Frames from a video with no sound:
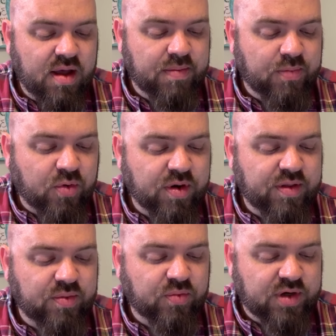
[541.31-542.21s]
more
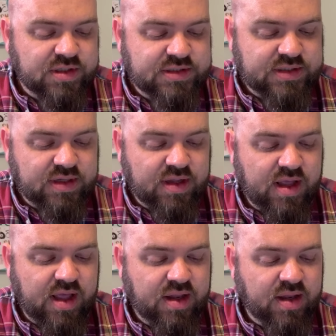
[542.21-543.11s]
than once,
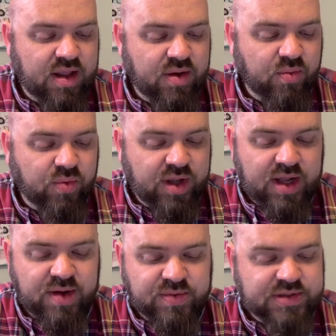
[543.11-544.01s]
and when
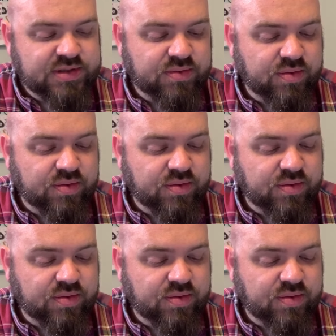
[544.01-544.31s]
I was